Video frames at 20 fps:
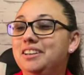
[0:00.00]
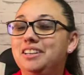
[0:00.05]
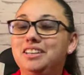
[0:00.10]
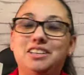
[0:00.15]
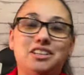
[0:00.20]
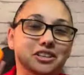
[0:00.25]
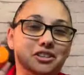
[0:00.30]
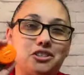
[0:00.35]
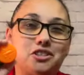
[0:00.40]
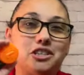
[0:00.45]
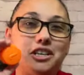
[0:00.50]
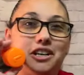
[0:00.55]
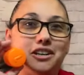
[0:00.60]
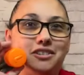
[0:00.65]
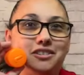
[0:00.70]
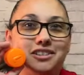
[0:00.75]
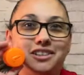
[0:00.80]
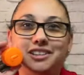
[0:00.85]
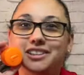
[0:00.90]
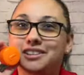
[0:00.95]
your
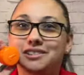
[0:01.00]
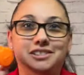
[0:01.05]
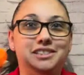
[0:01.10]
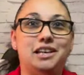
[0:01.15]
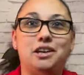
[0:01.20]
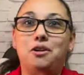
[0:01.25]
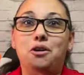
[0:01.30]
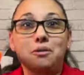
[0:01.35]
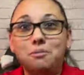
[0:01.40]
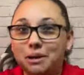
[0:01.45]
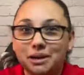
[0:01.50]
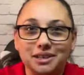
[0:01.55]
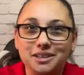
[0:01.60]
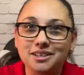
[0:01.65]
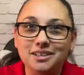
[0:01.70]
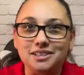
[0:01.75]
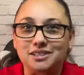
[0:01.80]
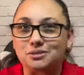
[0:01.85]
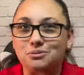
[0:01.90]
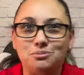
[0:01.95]
child is like, oh my
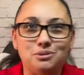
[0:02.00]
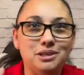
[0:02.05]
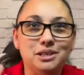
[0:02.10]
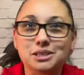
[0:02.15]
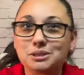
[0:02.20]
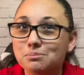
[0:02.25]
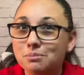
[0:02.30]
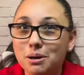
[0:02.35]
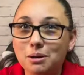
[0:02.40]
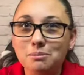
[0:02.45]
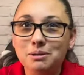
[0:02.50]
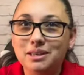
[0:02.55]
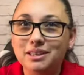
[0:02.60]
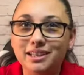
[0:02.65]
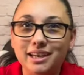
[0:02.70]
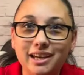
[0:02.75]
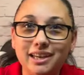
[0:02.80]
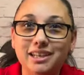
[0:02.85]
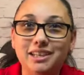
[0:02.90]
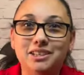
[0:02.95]
goodness, what is mommy,
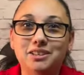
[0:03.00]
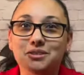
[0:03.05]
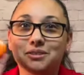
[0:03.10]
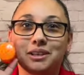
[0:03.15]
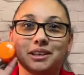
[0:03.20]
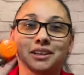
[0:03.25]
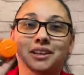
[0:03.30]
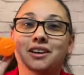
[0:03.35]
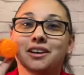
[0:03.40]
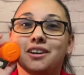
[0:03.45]
daddy doing?